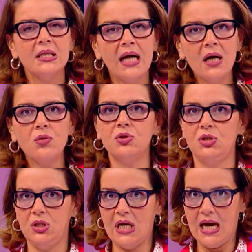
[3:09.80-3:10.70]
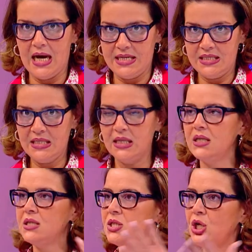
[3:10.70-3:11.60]
Dagurdit, I
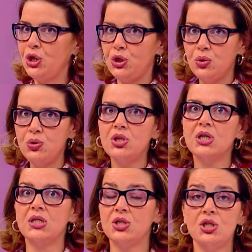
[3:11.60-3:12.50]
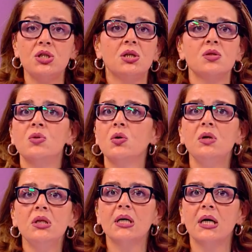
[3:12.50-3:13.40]
stand, you stand, she stands, me
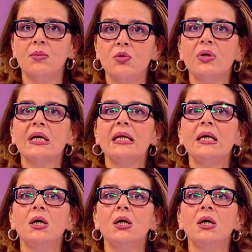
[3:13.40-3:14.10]
olgan gamovirene